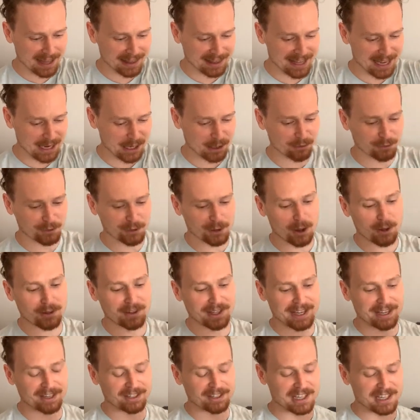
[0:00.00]
and thank you for all
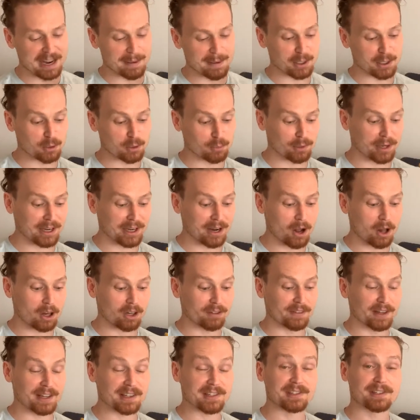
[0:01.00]
the entertainment you bring
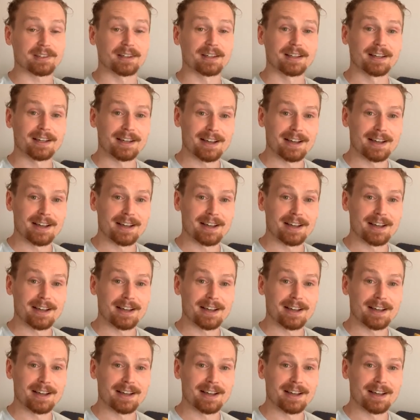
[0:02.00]
all of us.